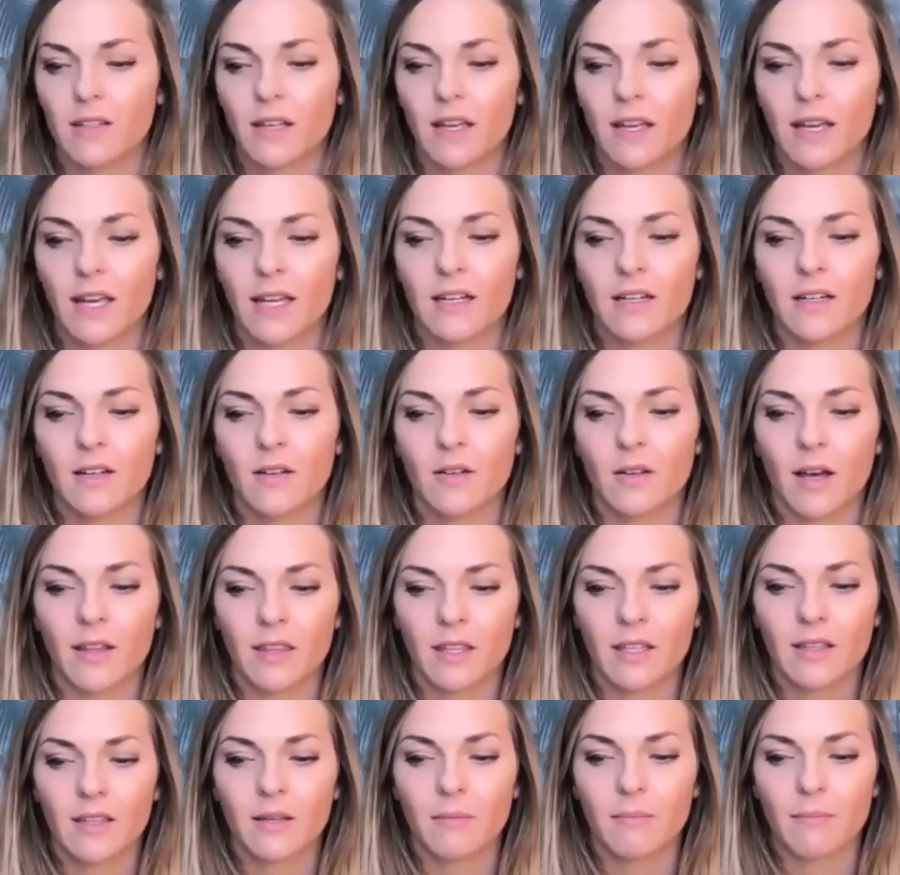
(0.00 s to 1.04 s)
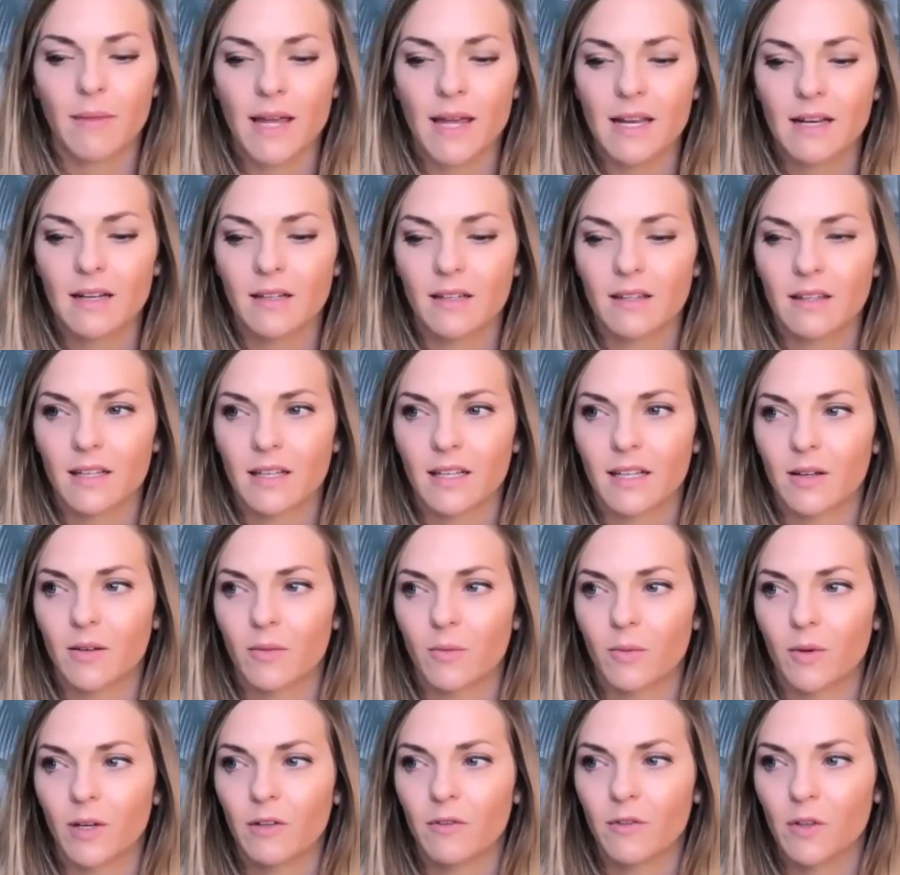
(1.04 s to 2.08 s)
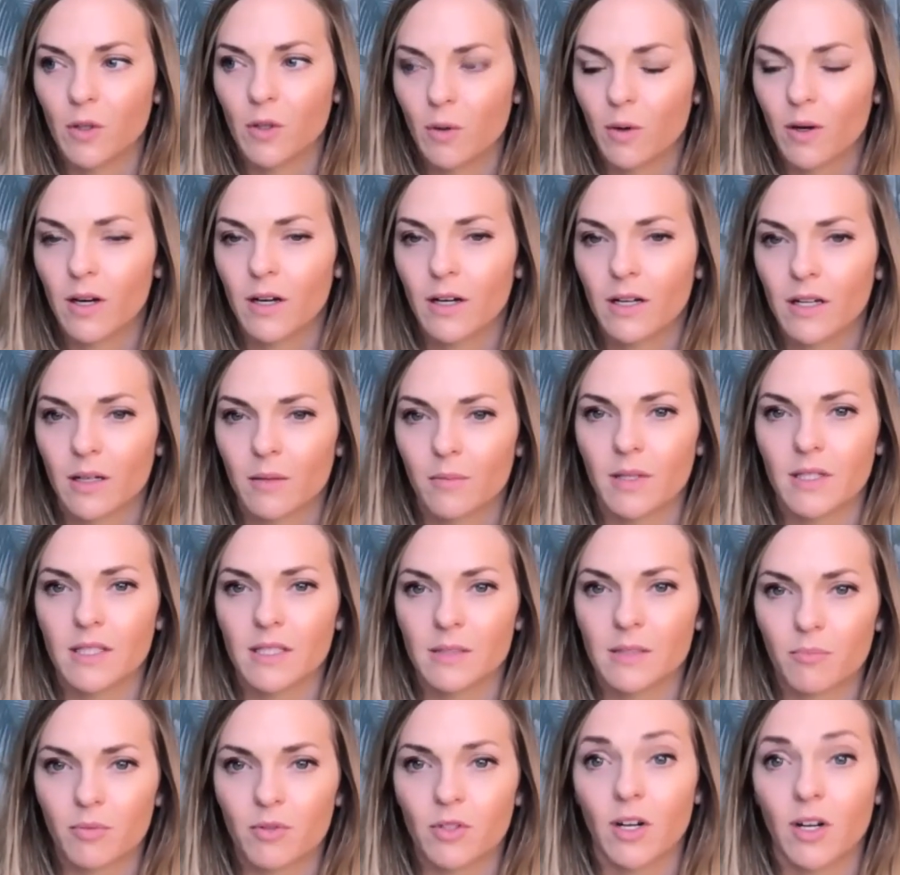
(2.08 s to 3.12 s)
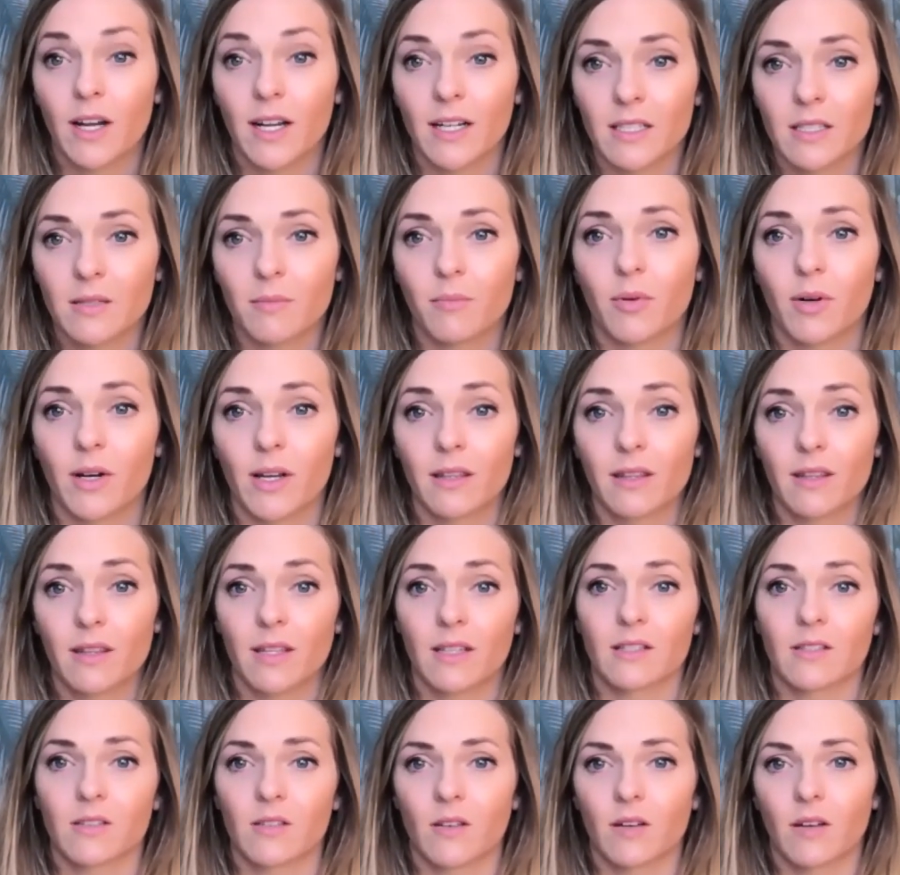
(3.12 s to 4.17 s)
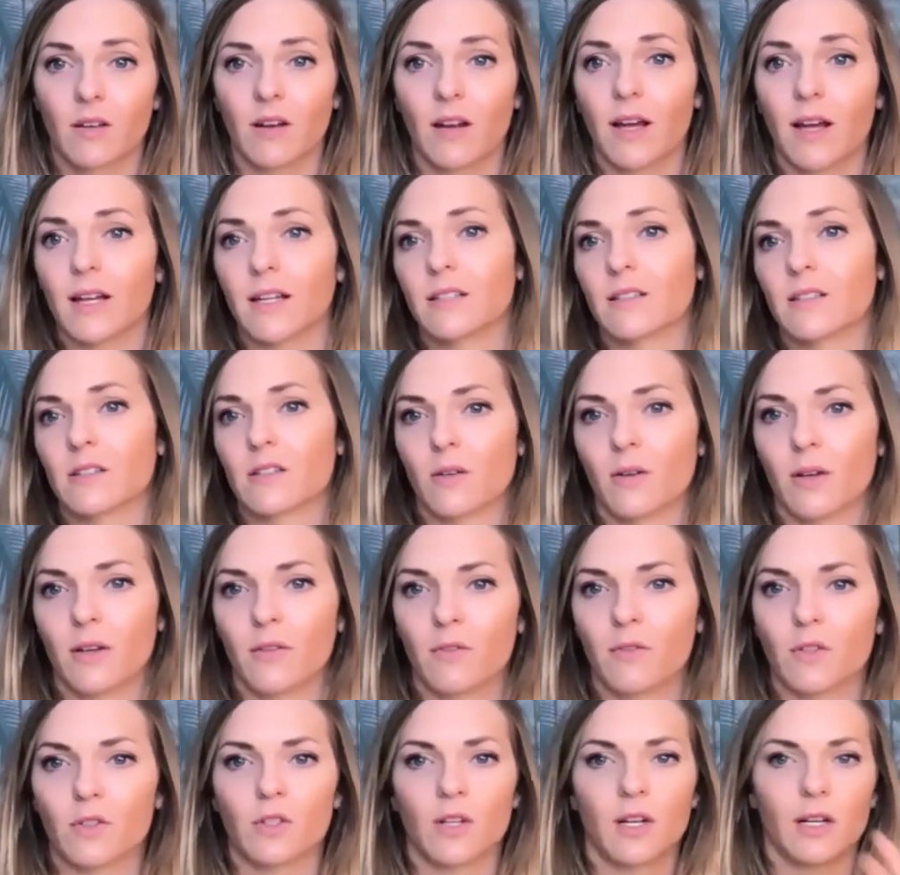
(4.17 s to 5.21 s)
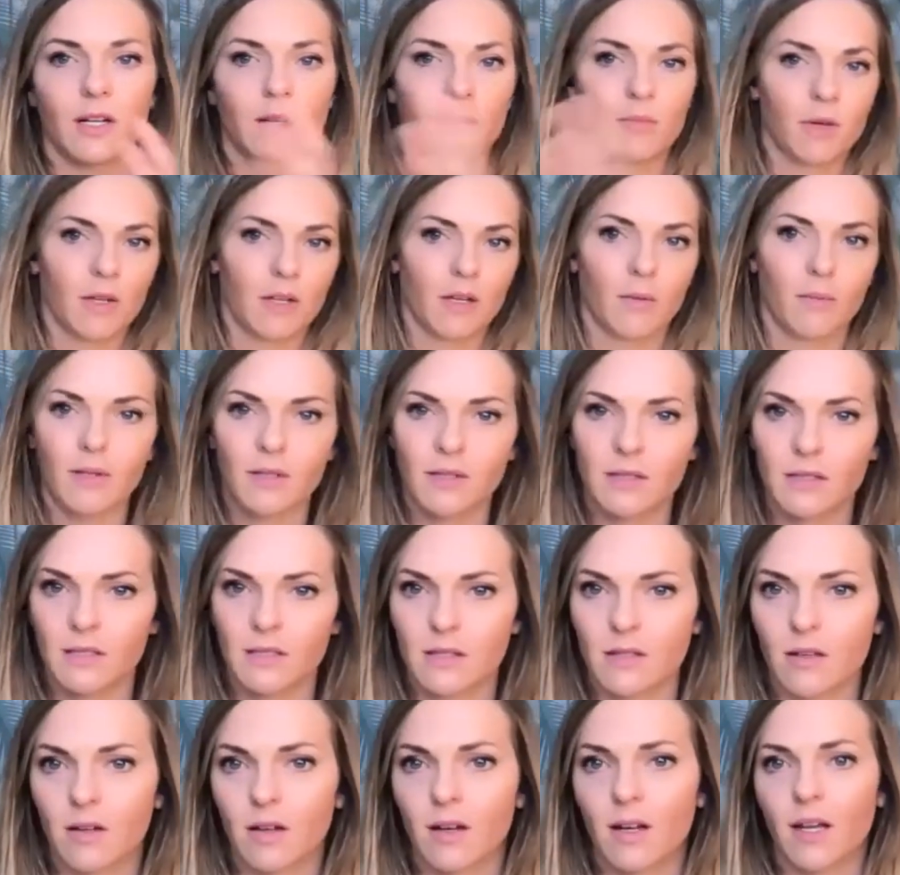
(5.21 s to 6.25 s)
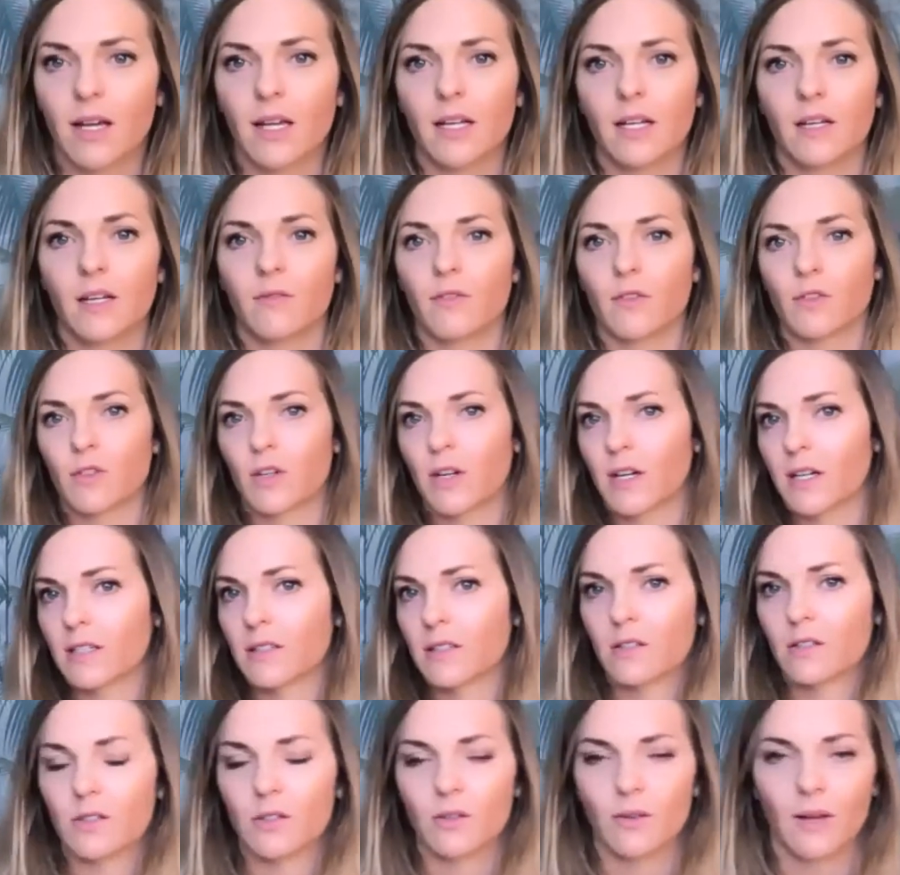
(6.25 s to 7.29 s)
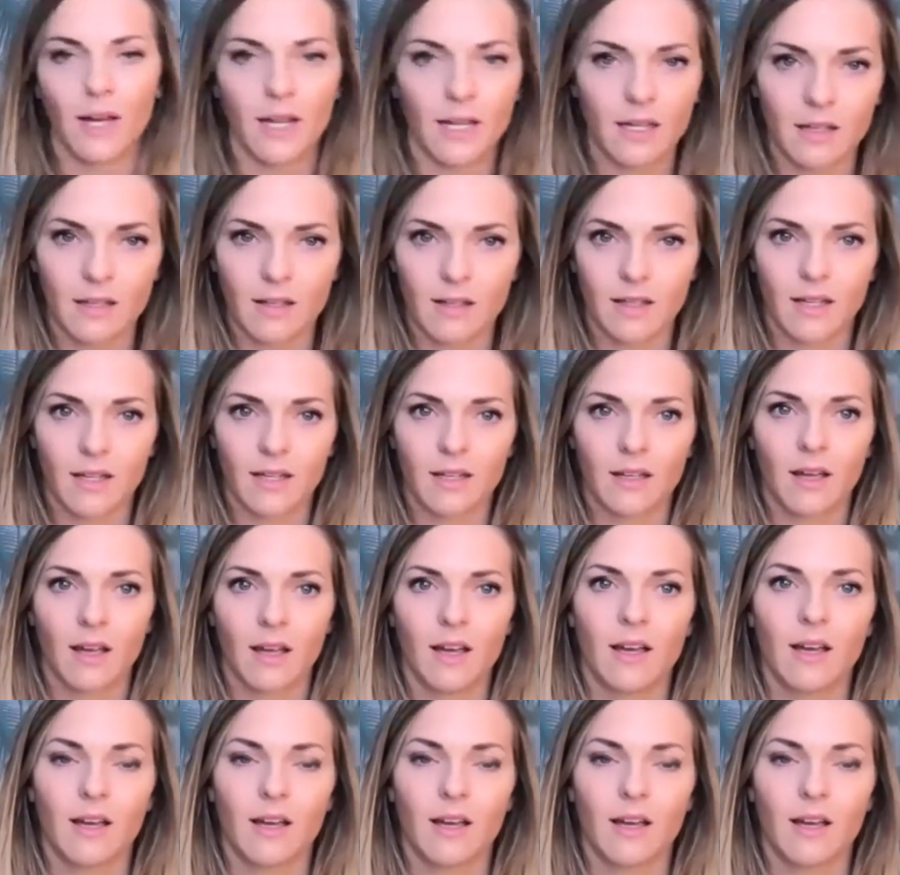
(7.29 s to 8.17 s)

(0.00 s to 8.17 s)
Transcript: And I think the main thing, if you are going to be trying to bring things online, so if you're trying to bring your business online, if you're trying to do anything,